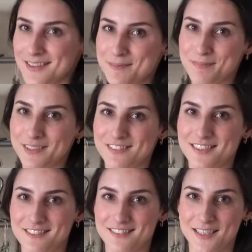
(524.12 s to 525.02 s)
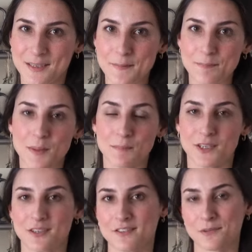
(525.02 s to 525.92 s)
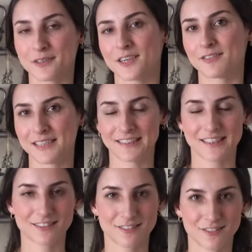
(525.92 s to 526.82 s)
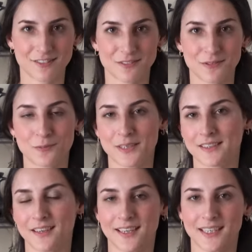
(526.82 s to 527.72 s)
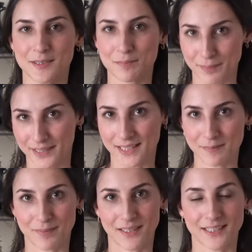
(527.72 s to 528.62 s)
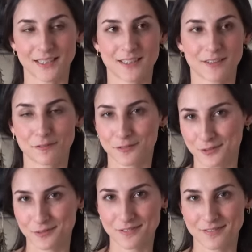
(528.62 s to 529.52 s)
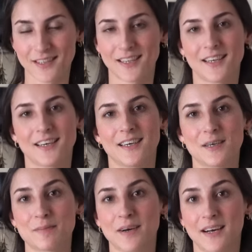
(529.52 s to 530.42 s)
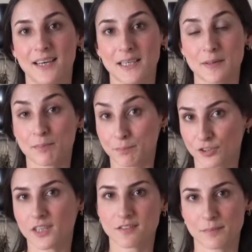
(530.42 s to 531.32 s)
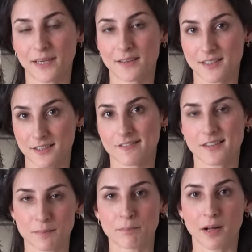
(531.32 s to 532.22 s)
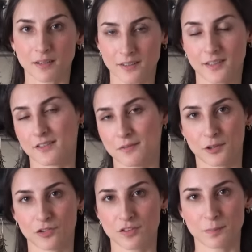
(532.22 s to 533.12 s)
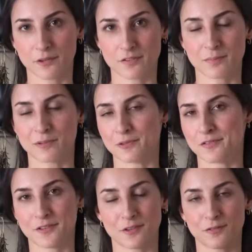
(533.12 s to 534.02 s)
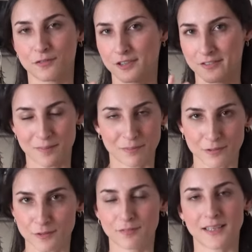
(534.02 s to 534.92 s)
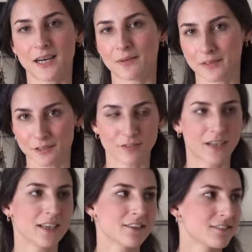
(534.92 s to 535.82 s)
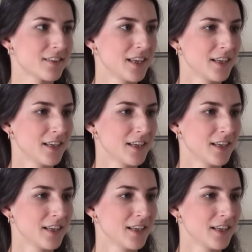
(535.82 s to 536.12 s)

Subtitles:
them much easier, because what I really like to do when I buy my foods, I try to buy things in bulk as much as possible. So for example, the flour, the rice,